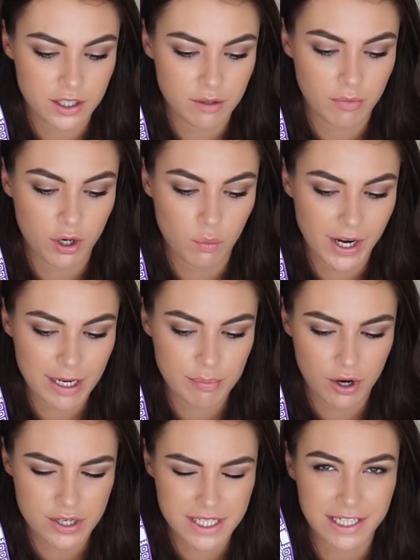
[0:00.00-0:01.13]
that my whey
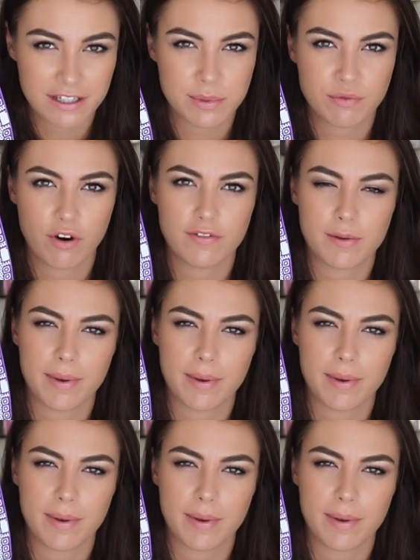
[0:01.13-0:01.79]
protein gives me roughly